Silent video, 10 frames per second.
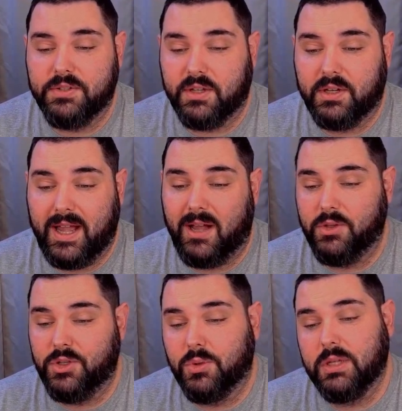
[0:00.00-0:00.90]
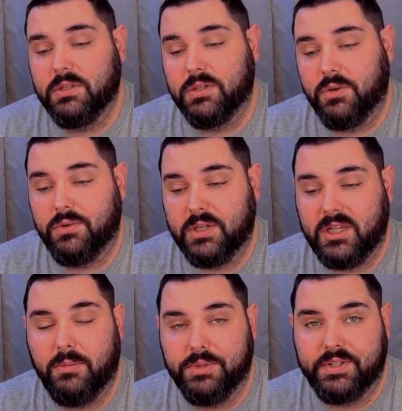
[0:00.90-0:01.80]
on how you can turn the
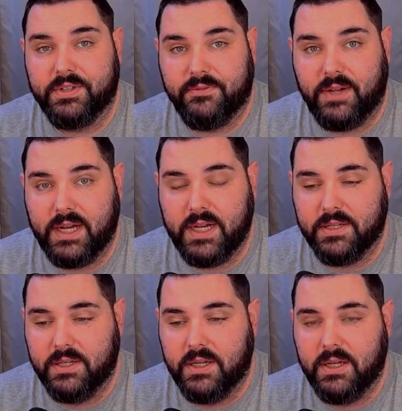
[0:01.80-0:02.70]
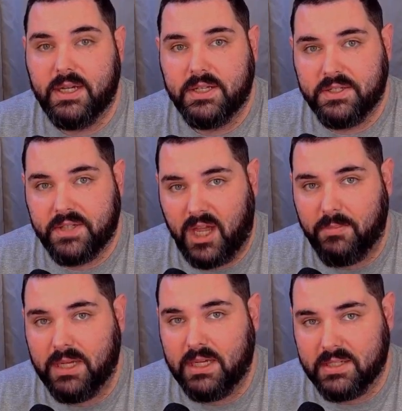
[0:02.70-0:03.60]
tables in a fight.
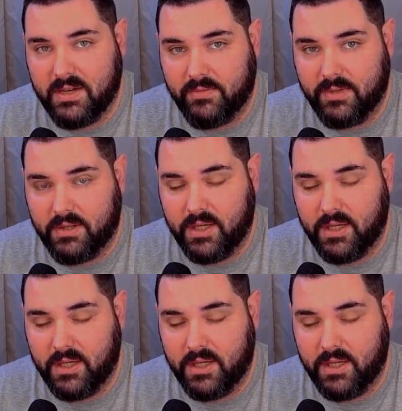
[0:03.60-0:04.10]
Timing is everything.